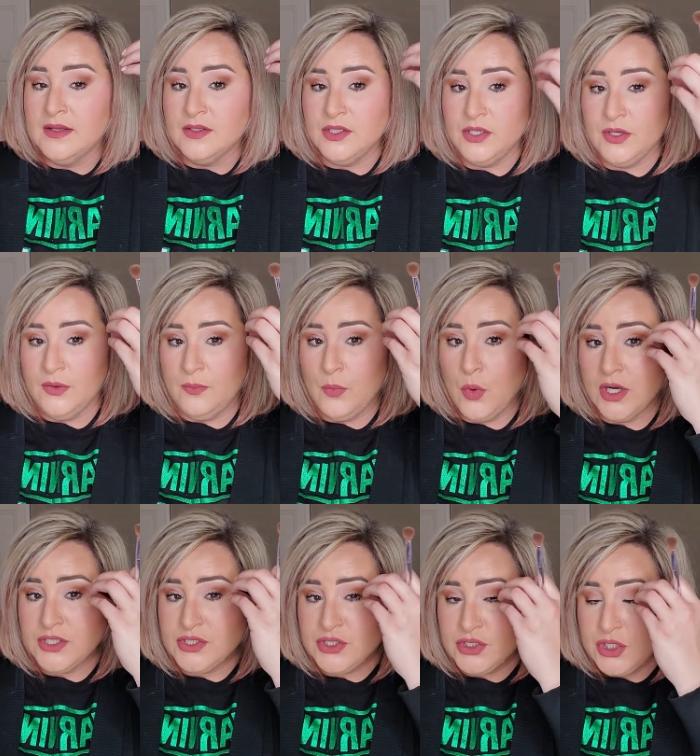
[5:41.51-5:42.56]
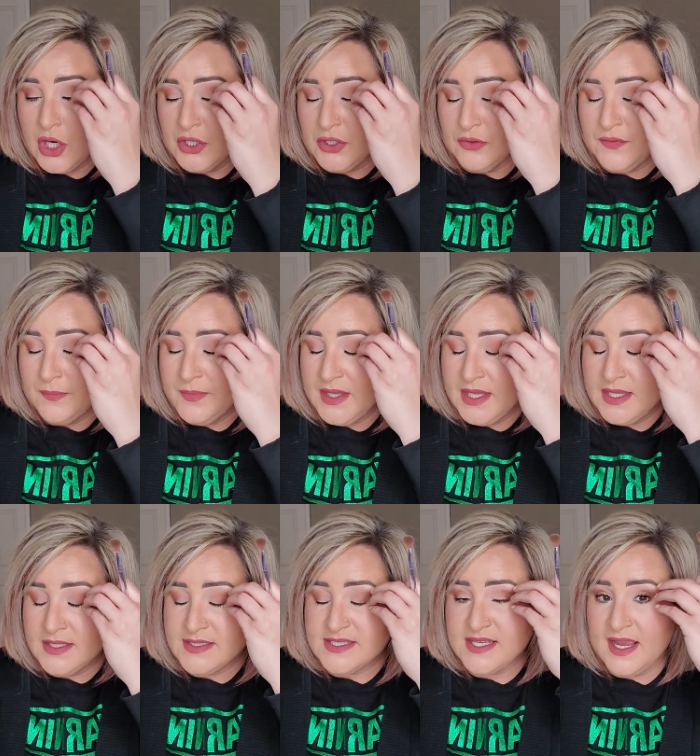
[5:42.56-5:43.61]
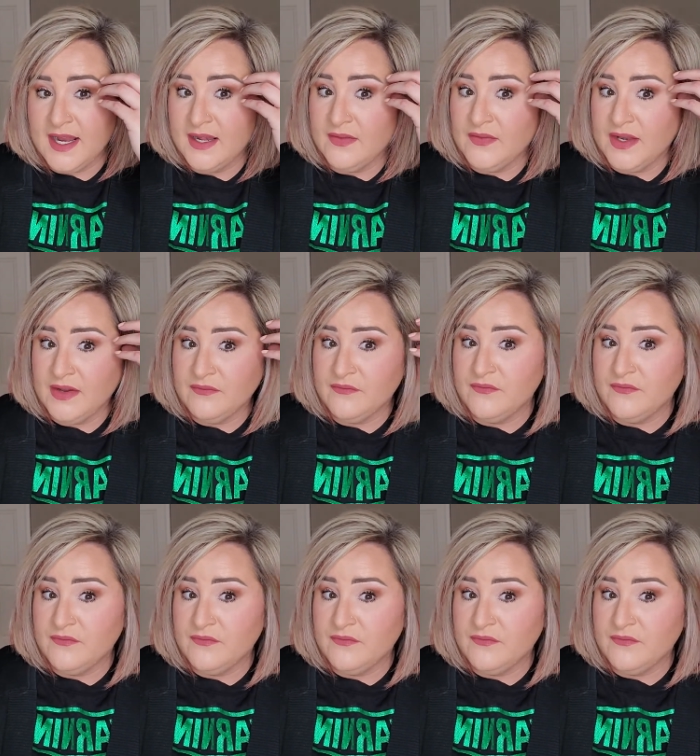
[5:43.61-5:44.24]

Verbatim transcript: you know, more darker from the inside and then it